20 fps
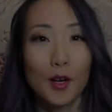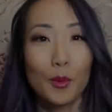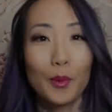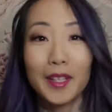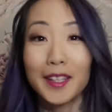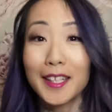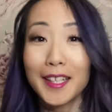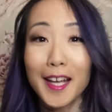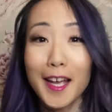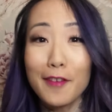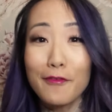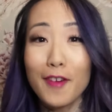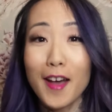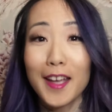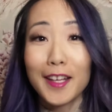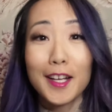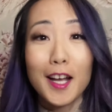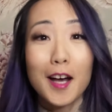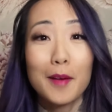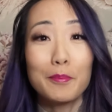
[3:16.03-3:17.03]
One thing I
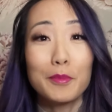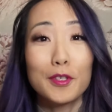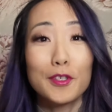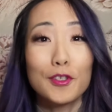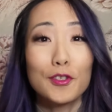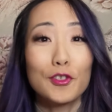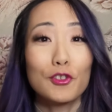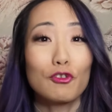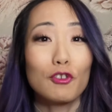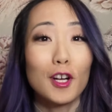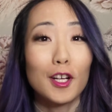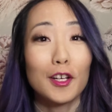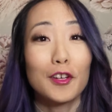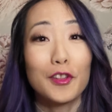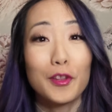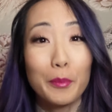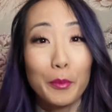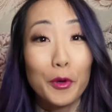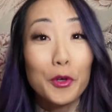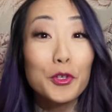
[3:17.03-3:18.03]
find couples struggle
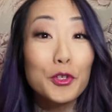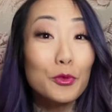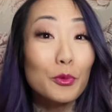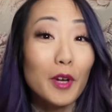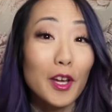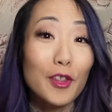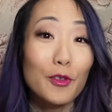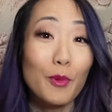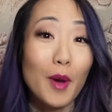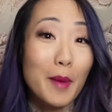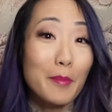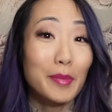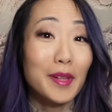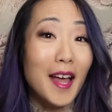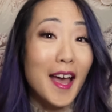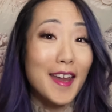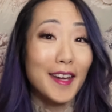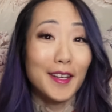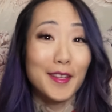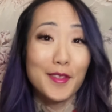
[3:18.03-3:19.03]
the most with when
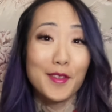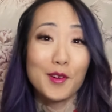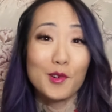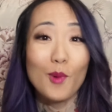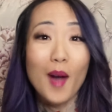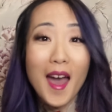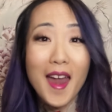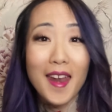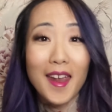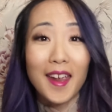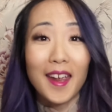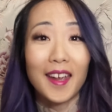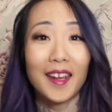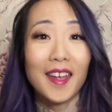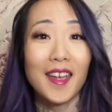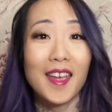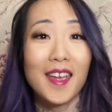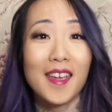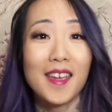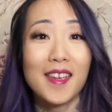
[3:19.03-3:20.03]
planning their
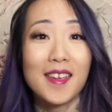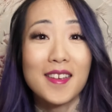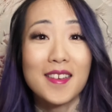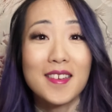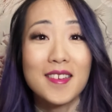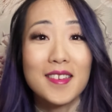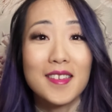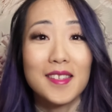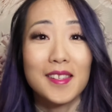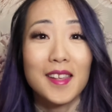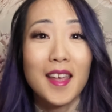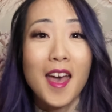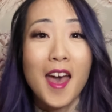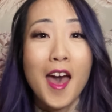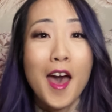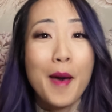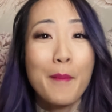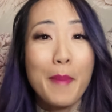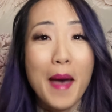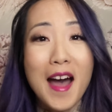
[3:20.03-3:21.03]
wedding is
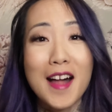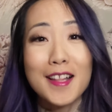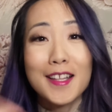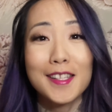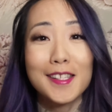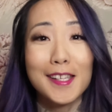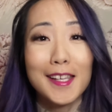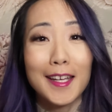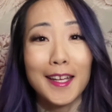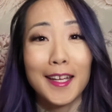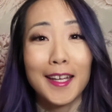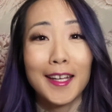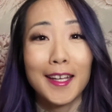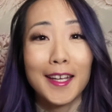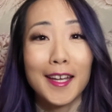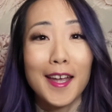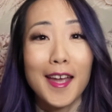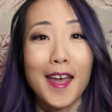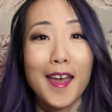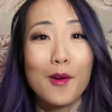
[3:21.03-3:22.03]

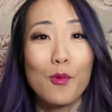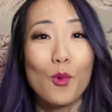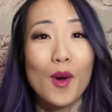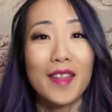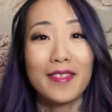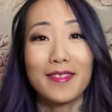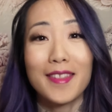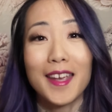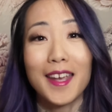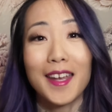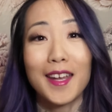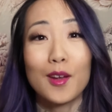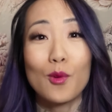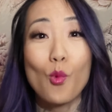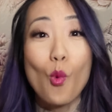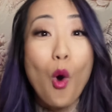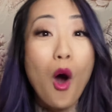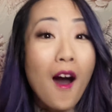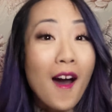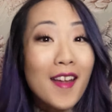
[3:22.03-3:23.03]
balancing what they
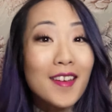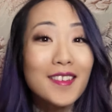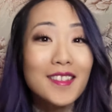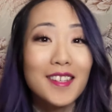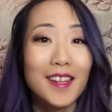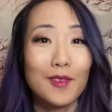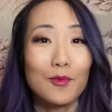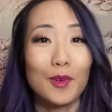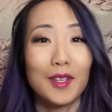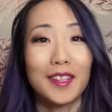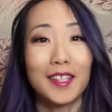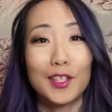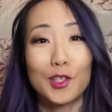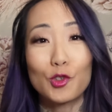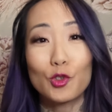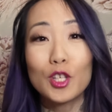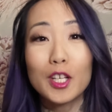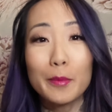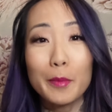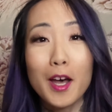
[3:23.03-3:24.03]
want and what they
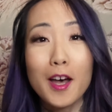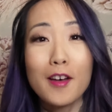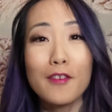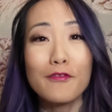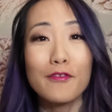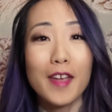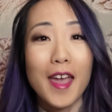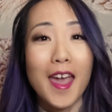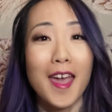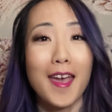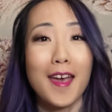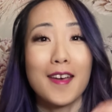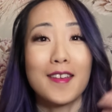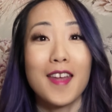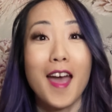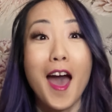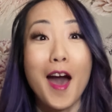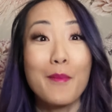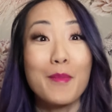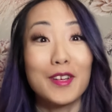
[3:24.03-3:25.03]
dream of and
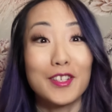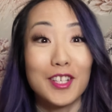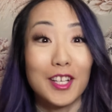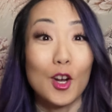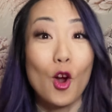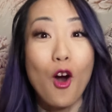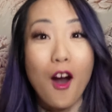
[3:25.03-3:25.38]
how much it